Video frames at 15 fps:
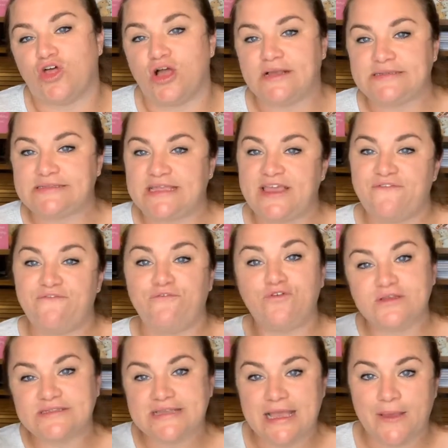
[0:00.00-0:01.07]
long sleeve
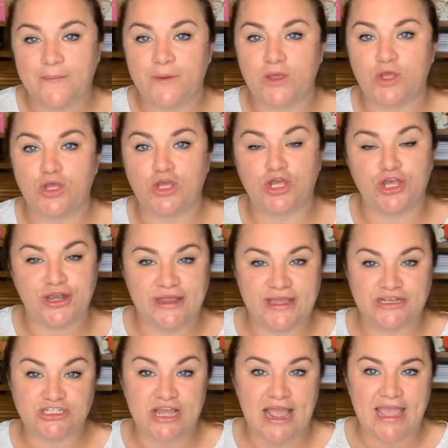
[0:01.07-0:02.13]
full zip
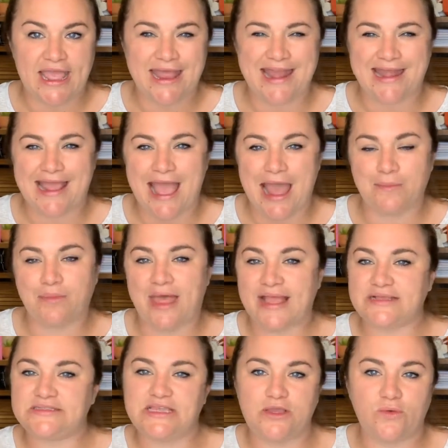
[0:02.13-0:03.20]
hooded jacket and it had
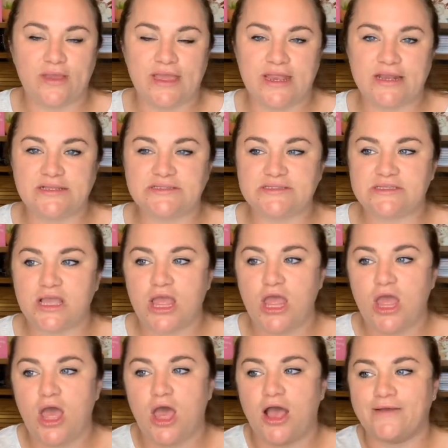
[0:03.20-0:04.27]
black sequins,
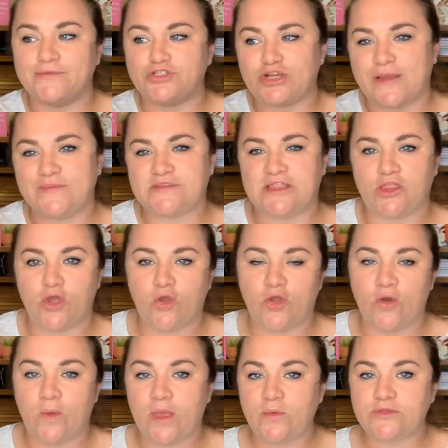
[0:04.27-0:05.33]
um, stripes and
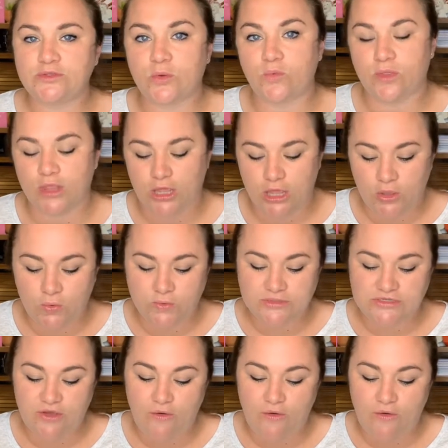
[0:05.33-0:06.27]
logo. It was really cute.